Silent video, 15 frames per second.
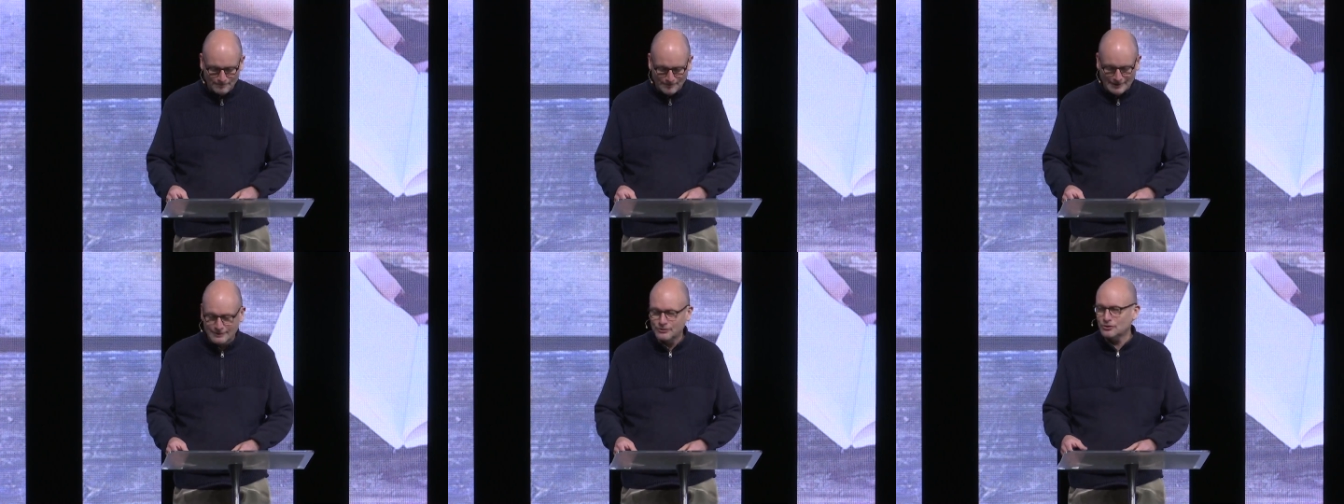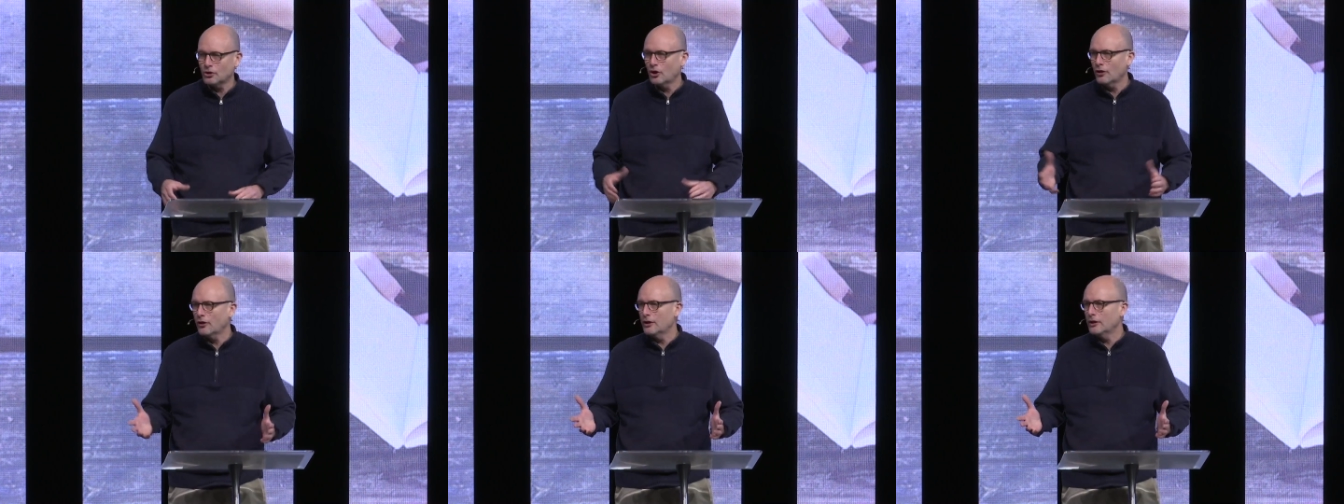I
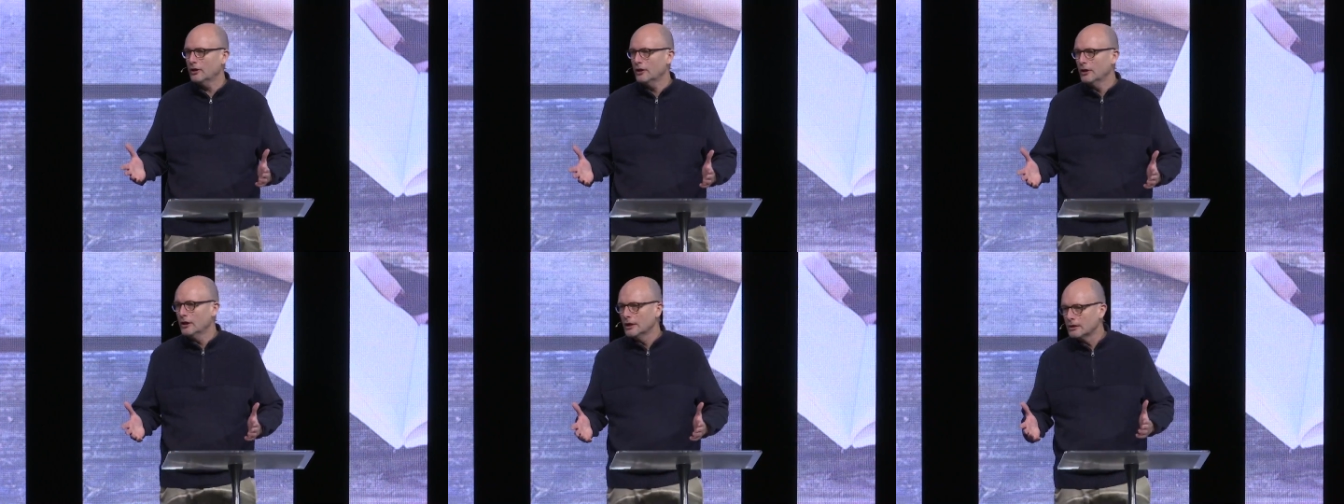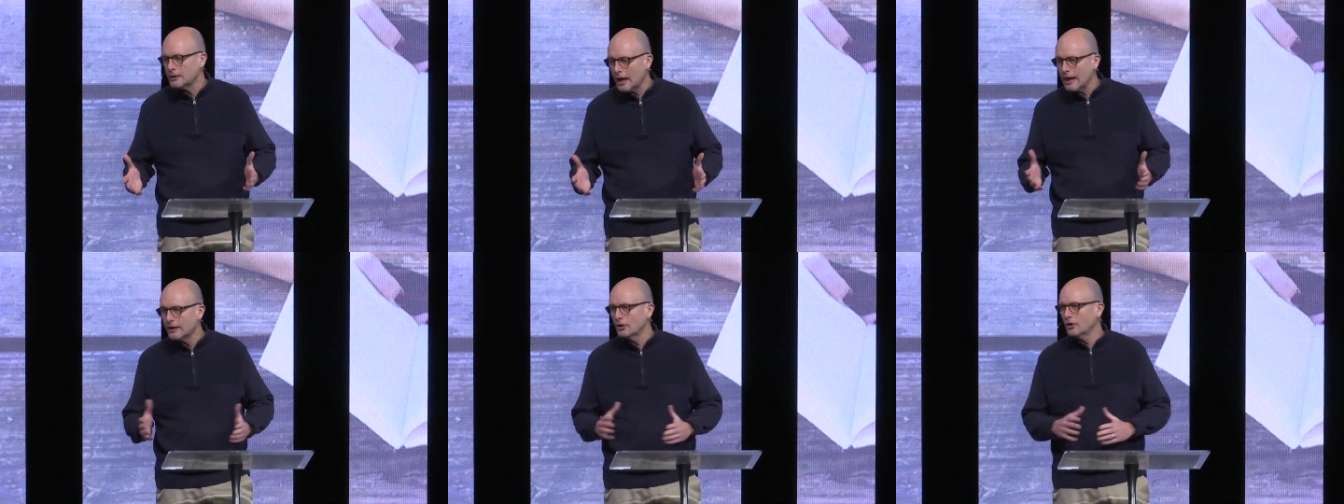saw the
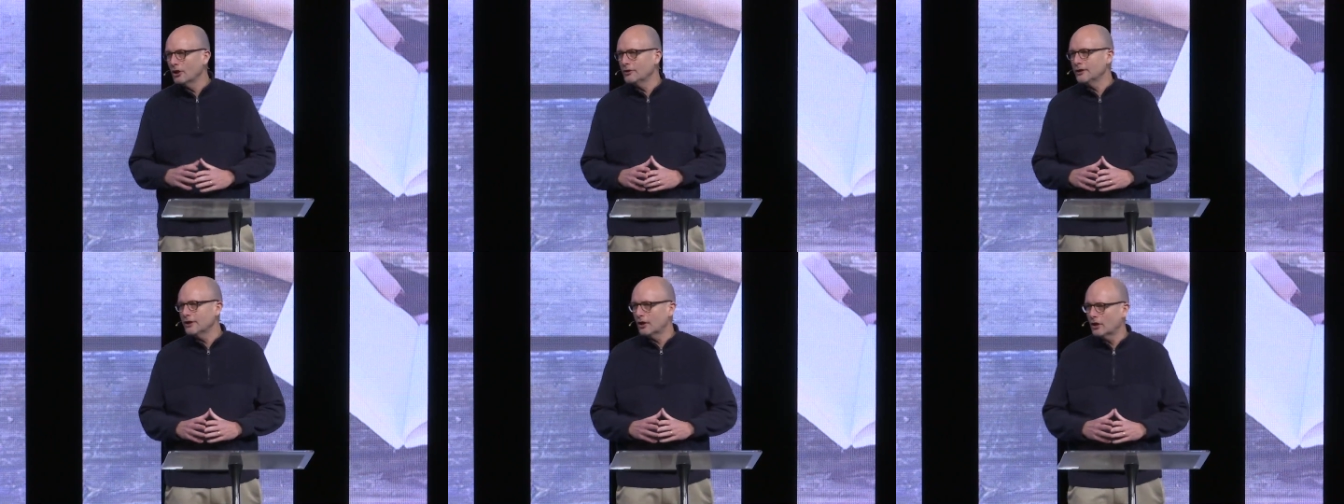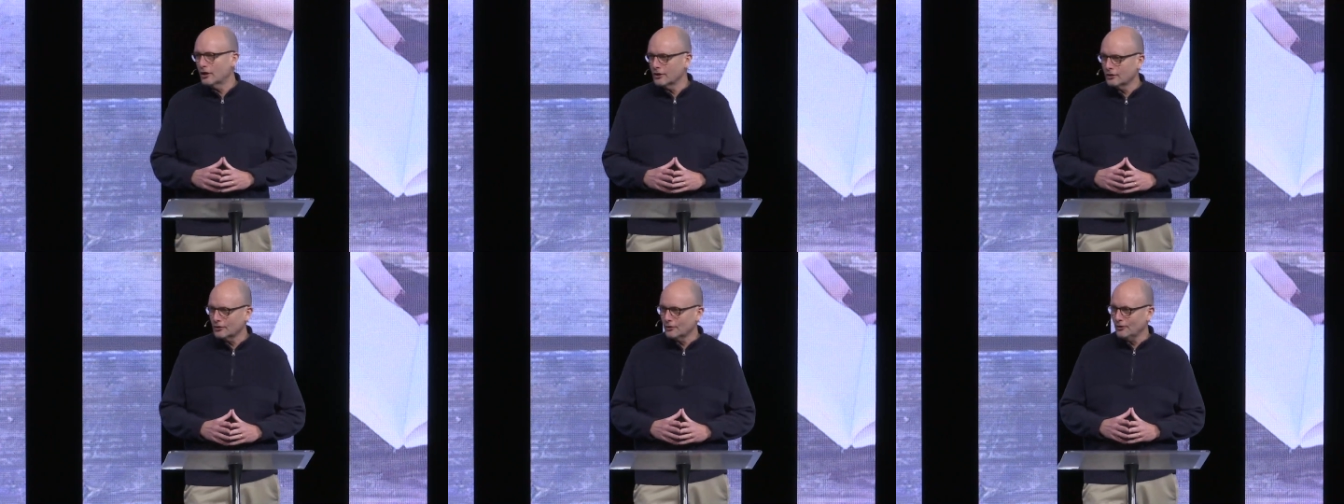title on the
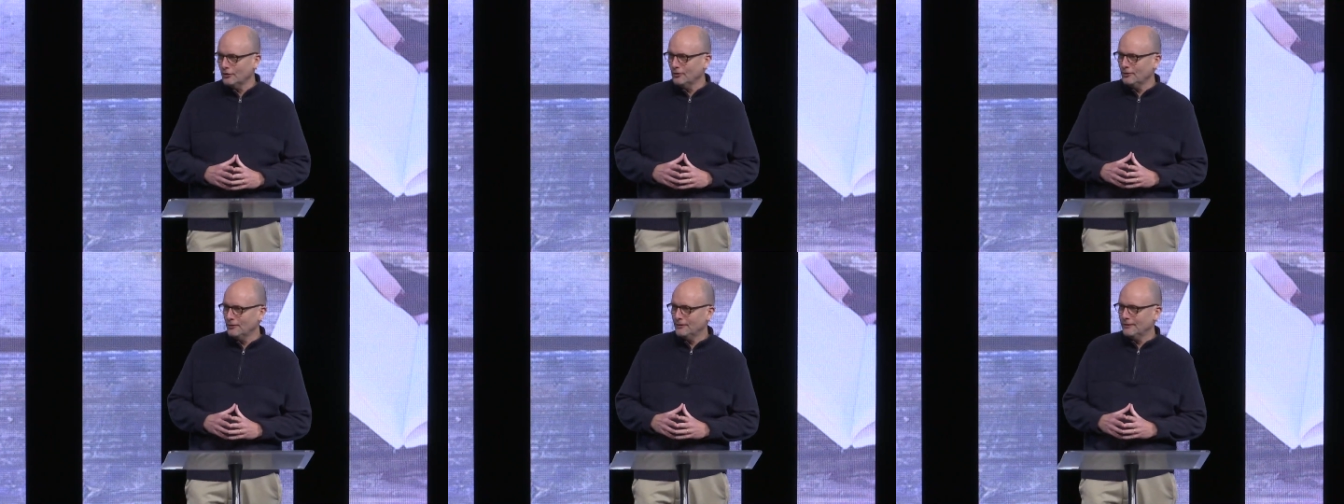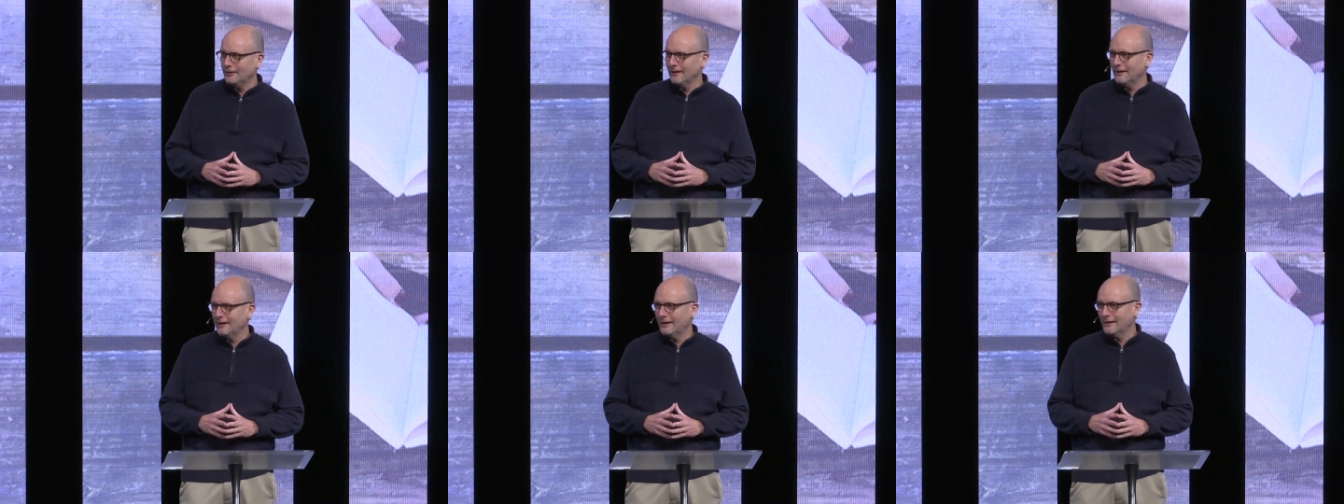article
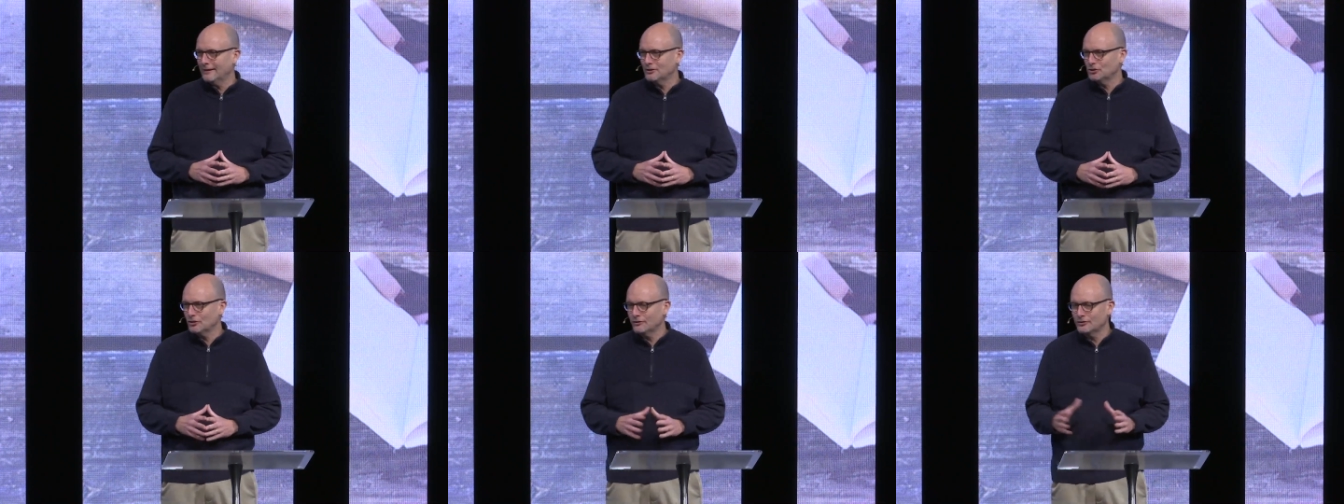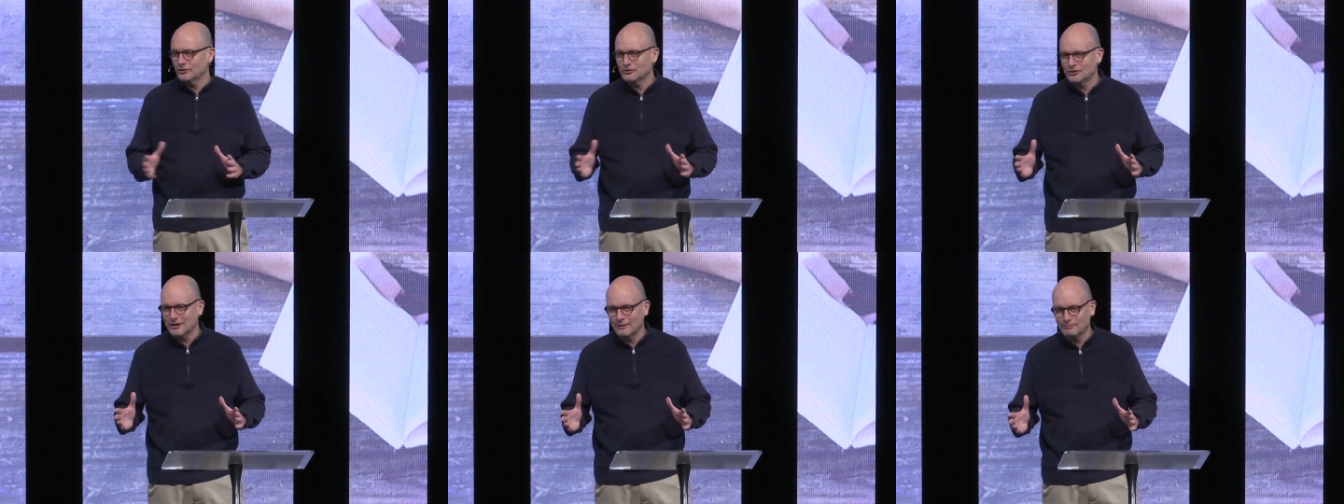and I should have
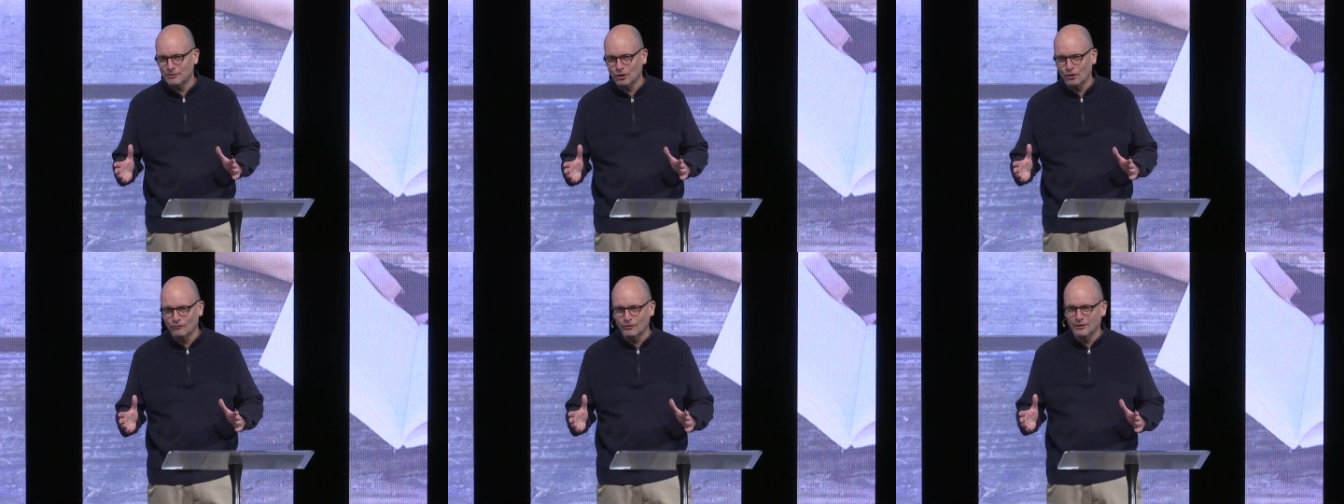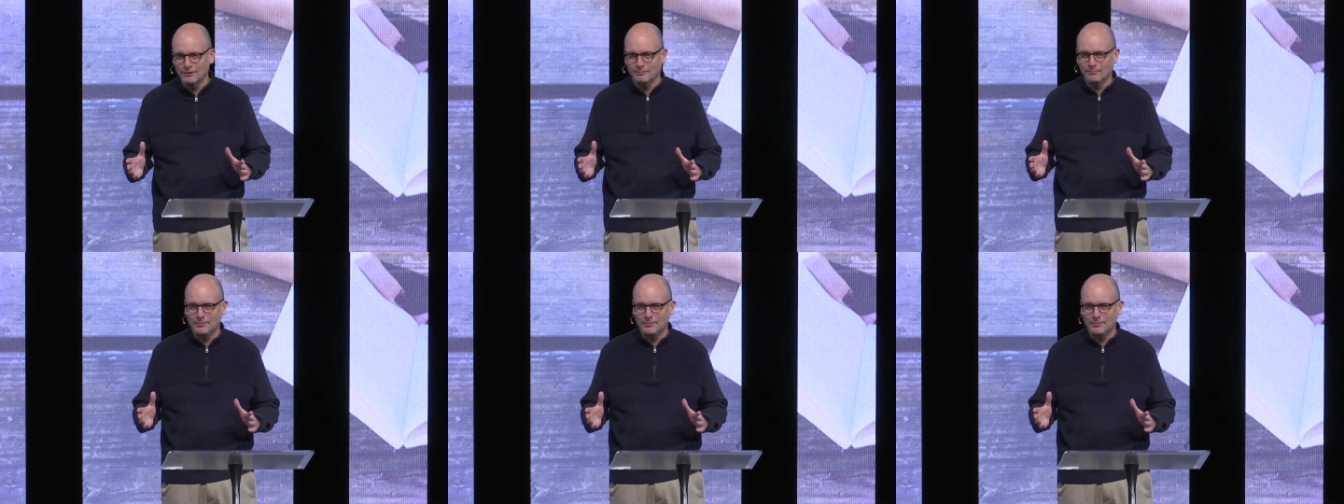just skipped over it,